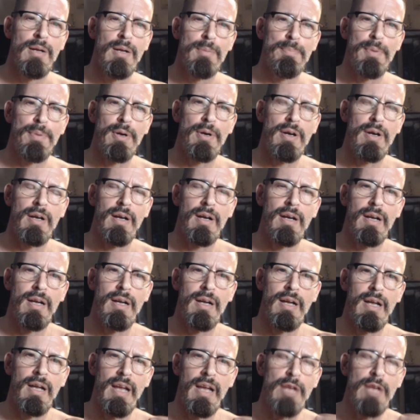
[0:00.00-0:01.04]
But
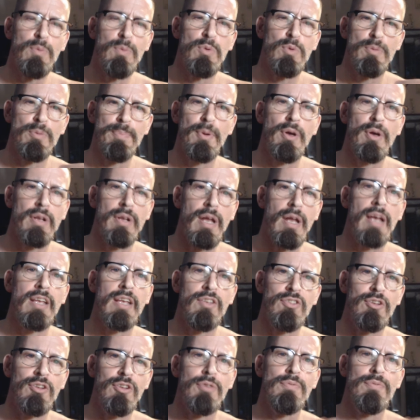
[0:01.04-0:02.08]
Edward
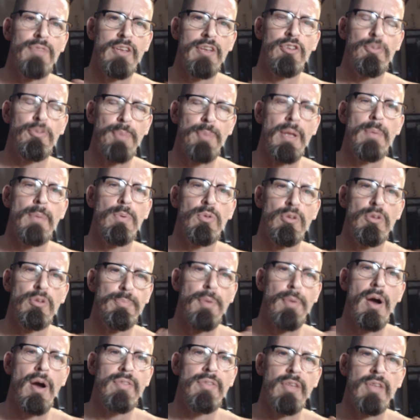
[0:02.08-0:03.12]
Bernays convinced people to
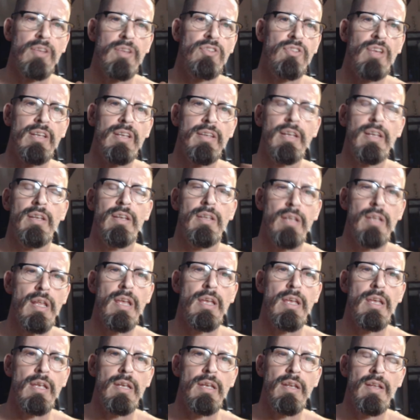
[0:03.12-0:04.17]
buy things they didn't
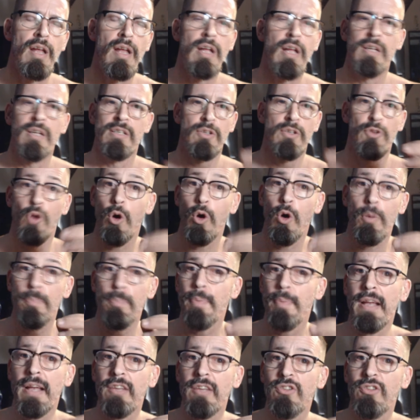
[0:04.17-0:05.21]
need, not
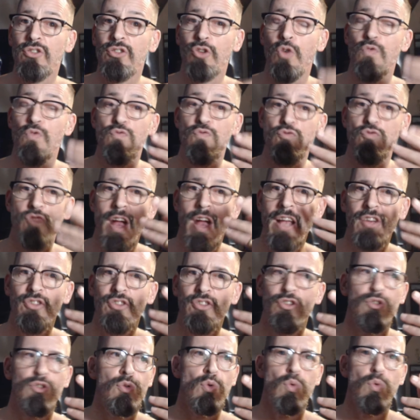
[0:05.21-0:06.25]
based on
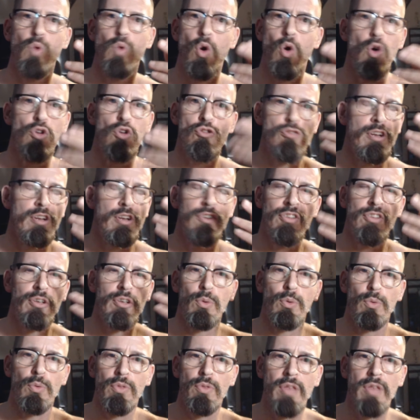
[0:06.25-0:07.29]
rational or
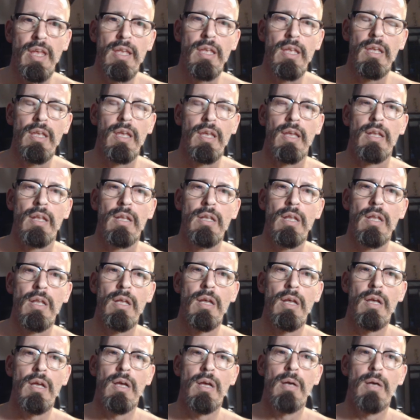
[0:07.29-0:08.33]
critical thinking,
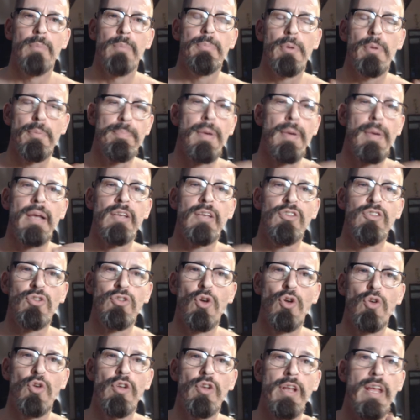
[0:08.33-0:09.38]
but based
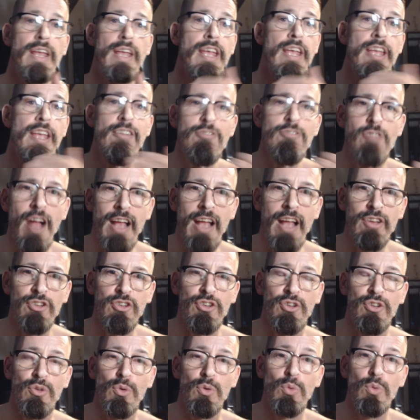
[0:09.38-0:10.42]
on
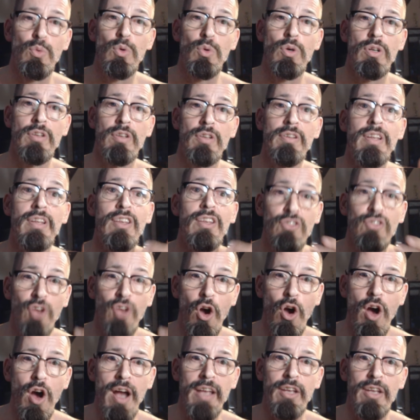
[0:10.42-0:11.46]
irrational
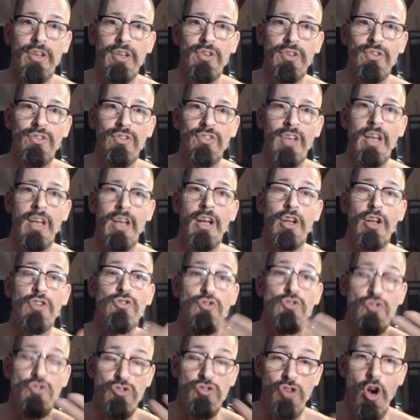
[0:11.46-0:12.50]
desires
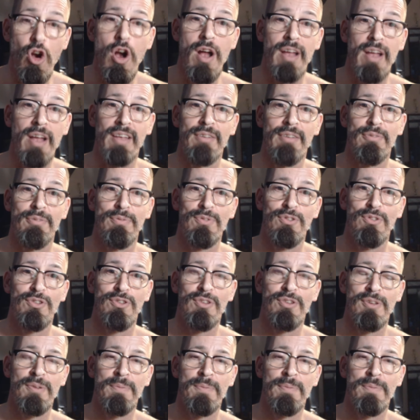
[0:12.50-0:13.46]
and drives.